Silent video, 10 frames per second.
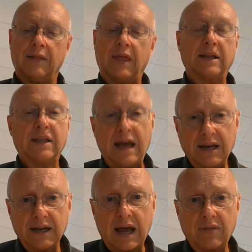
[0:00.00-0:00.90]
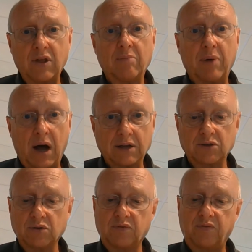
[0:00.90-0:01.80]
They laid it at the
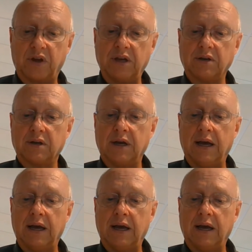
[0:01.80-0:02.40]
apostles' feet,